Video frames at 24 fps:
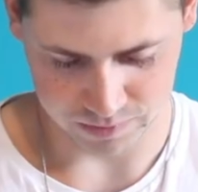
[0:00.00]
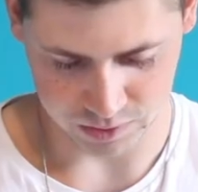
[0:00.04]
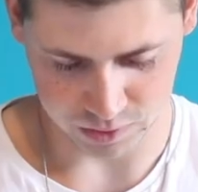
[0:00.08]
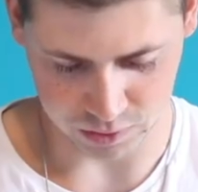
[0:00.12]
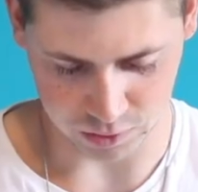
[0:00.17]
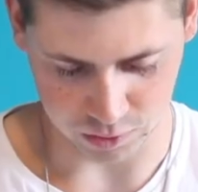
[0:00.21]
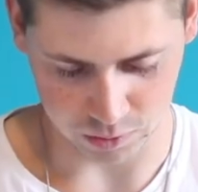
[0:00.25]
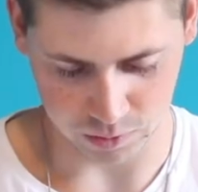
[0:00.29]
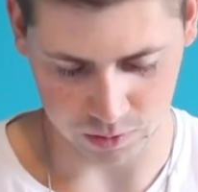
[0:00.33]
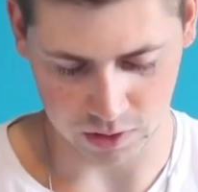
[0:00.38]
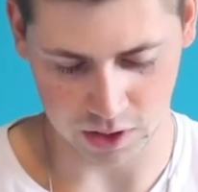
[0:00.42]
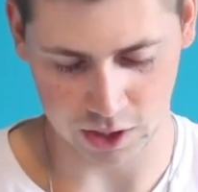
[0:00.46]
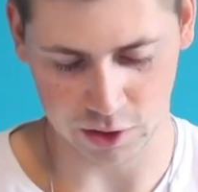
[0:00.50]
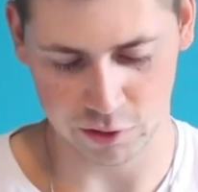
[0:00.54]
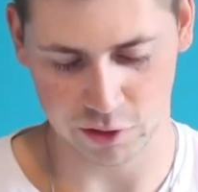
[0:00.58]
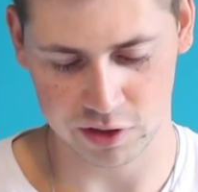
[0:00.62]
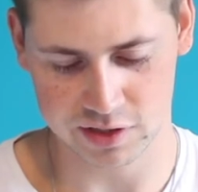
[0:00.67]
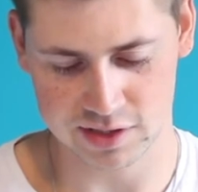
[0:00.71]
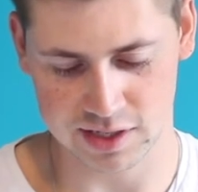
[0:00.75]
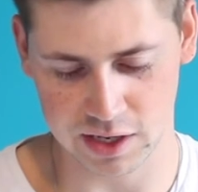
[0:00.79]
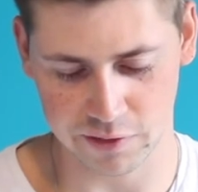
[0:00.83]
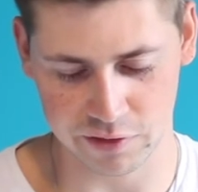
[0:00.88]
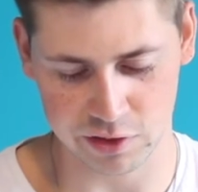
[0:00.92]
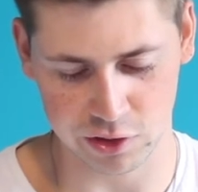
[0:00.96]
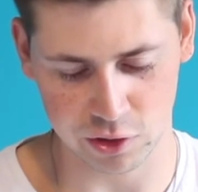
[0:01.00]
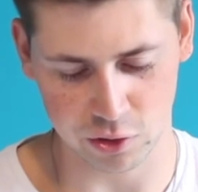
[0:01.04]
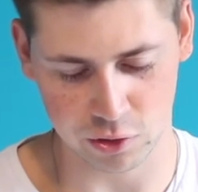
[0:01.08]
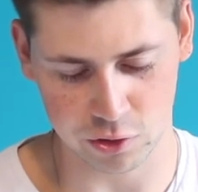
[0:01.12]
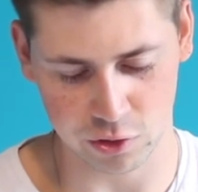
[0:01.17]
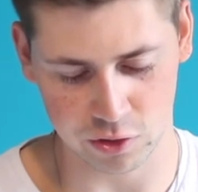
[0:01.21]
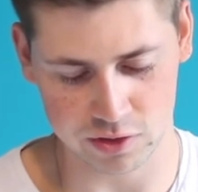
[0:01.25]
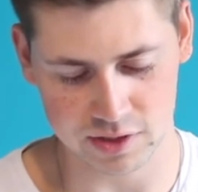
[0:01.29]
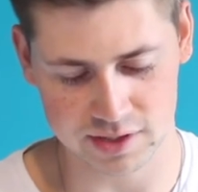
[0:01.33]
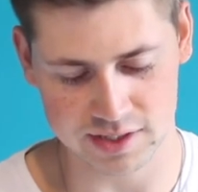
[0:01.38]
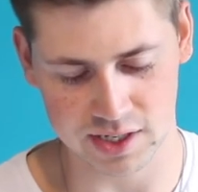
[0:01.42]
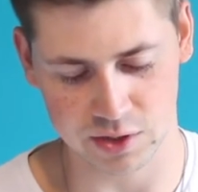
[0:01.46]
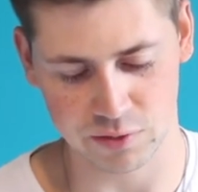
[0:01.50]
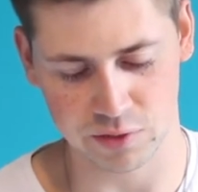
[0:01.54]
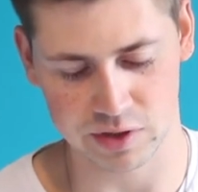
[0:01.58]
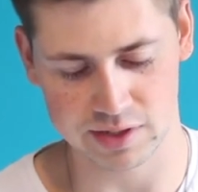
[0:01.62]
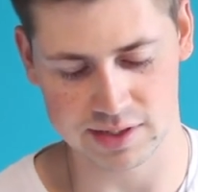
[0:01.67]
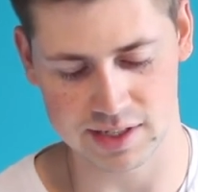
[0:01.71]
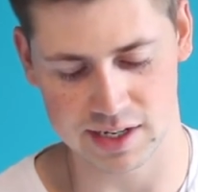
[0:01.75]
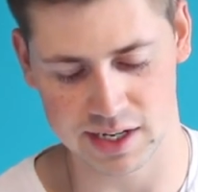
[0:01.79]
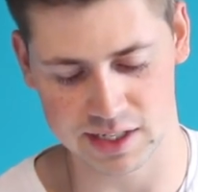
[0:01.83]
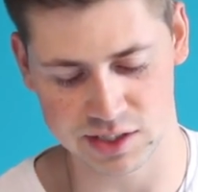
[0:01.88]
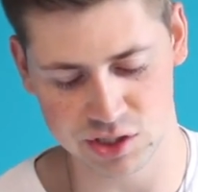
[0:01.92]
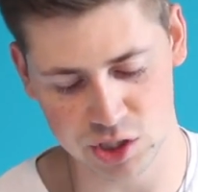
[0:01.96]
Cool. Hi, Larissa, loving your content
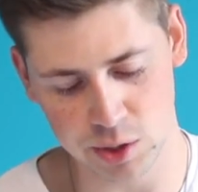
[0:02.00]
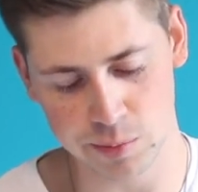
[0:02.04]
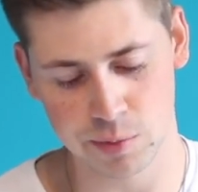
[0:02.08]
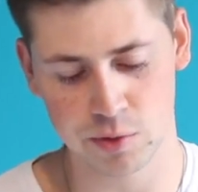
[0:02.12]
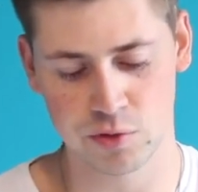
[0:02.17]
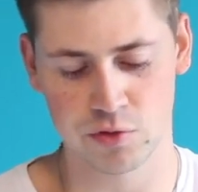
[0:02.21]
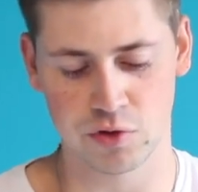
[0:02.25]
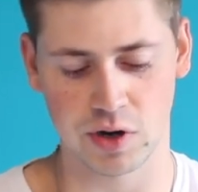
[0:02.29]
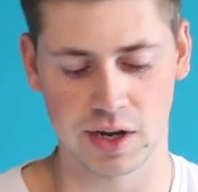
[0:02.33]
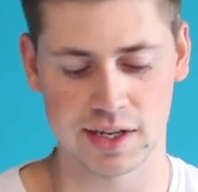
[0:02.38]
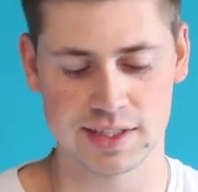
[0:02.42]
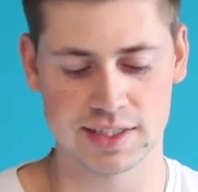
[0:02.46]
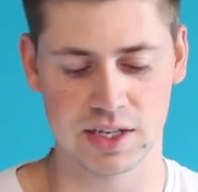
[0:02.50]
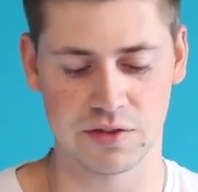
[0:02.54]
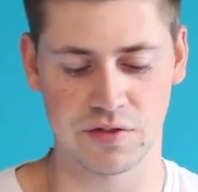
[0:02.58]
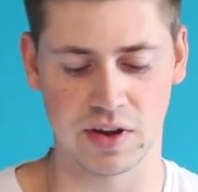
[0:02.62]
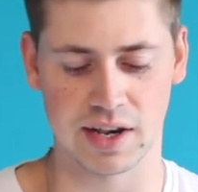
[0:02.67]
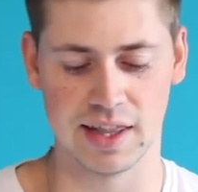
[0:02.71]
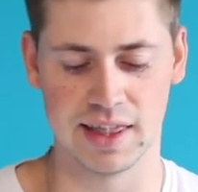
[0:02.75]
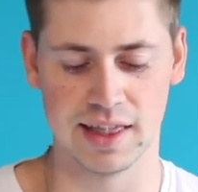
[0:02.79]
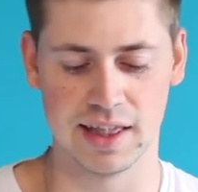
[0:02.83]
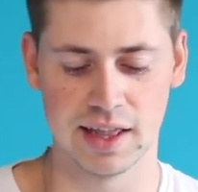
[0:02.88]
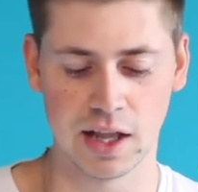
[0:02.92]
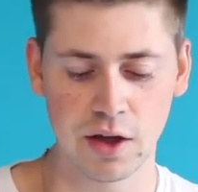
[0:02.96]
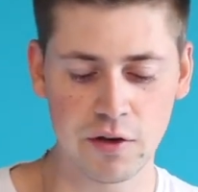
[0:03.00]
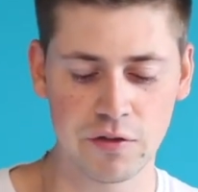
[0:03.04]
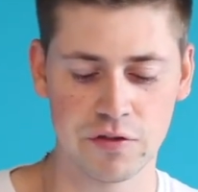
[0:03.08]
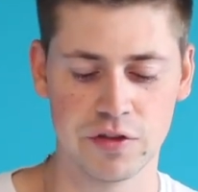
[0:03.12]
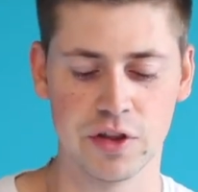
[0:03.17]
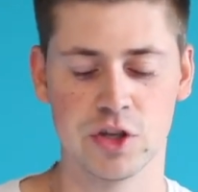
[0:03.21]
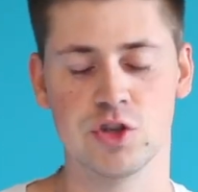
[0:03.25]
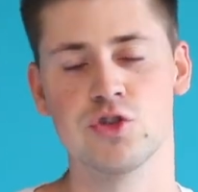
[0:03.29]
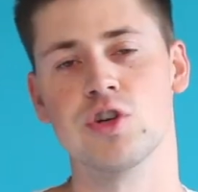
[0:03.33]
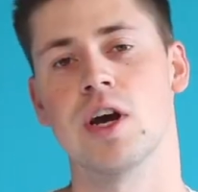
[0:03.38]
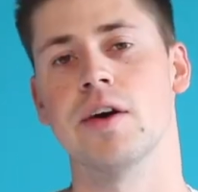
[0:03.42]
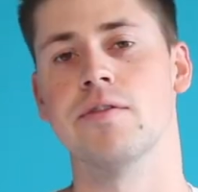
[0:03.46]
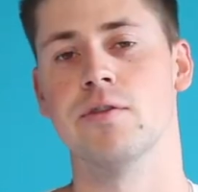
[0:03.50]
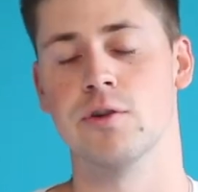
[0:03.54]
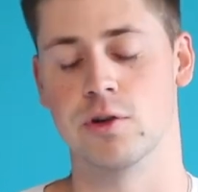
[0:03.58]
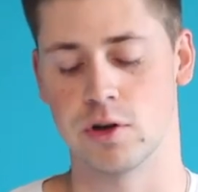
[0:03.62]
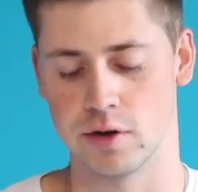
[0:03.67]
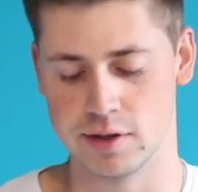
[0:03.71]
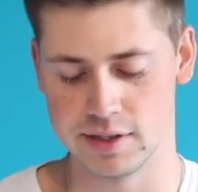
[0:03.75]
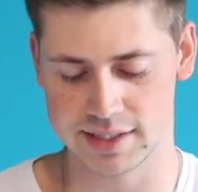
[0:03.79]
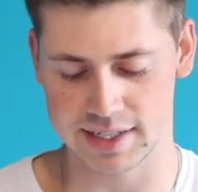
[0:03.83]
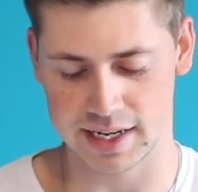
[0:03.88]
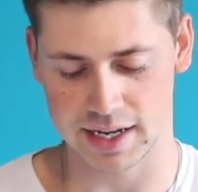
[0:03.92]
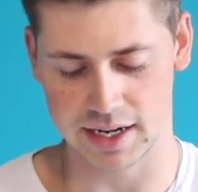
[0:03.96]
recently. Super creative and love the travel
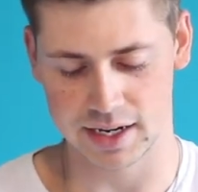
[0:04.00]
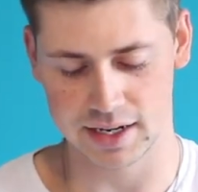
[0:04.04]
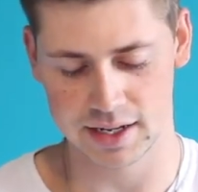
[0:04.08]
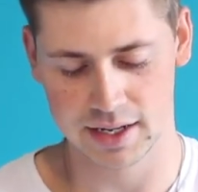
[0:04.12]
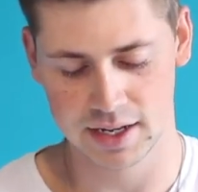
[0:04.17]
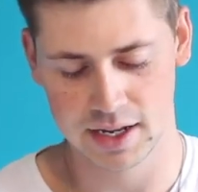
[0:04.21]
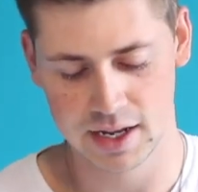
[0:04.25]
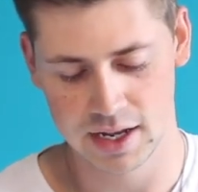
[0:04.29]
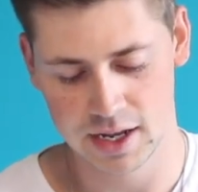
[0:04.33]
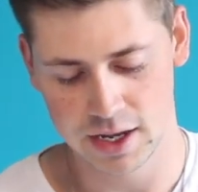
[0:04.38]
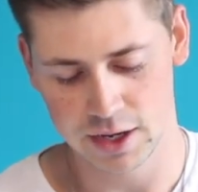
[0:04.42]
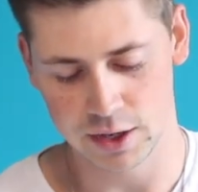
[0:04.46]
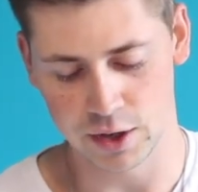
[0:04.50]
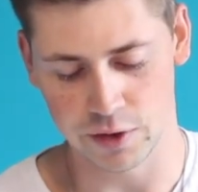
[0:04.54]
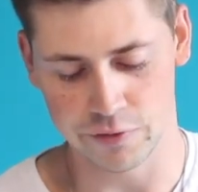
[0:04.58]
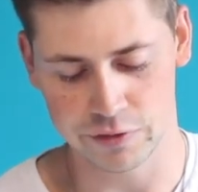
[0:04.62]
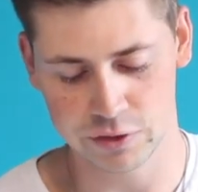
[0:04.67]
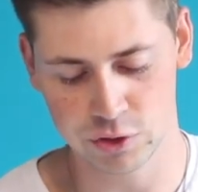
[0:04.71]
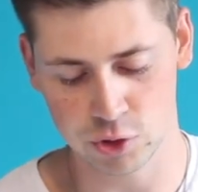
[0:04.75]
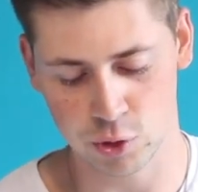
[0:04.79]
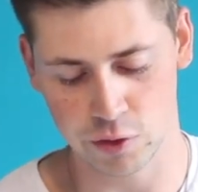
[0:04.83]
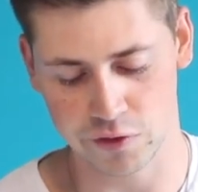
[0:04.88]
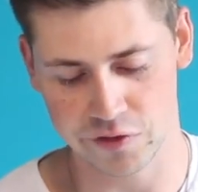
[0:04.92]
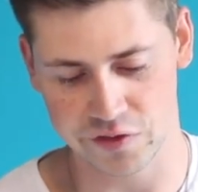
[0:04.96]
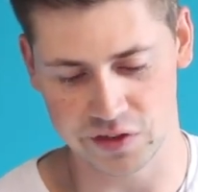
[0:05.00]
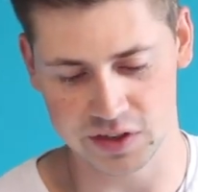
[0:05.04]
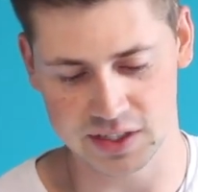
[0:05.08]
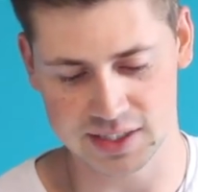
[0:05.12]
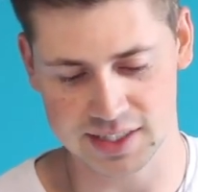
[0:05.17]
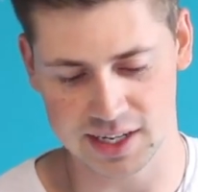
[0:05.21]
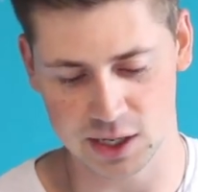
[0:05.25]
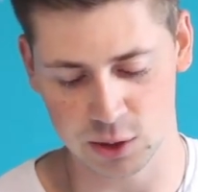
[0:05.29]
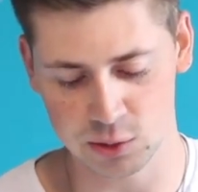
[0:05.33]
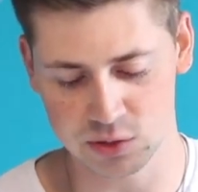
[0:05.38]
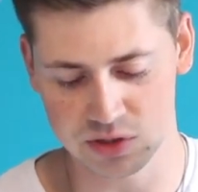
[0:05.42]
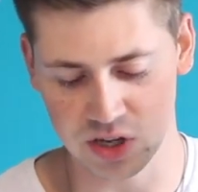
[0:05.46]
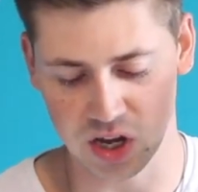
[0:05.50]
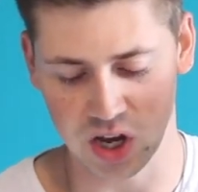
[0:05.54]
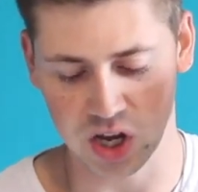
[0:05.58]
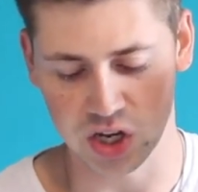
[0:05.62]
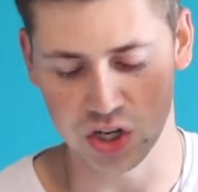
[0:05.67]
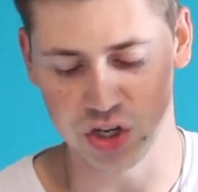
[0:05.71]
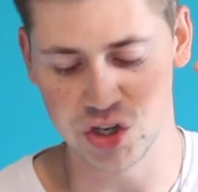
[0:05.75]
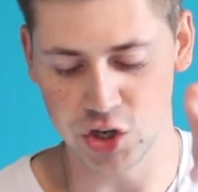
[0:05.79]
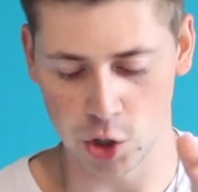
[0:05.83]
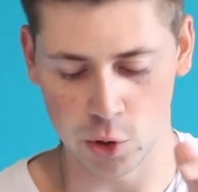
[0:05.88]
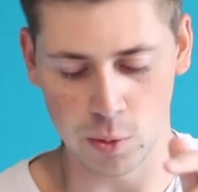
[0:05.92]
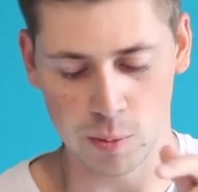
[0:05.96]
content. Your photography skills
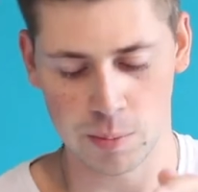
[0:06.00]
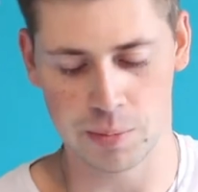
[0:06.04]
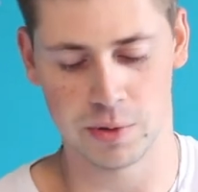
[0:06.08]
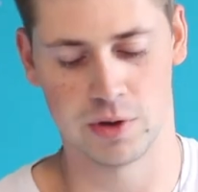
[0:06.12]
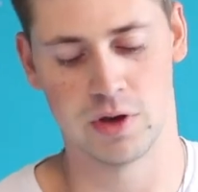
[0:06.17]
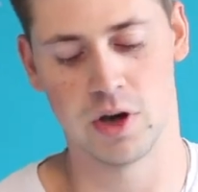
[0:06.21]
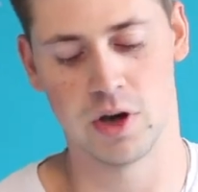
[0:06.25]
are dope.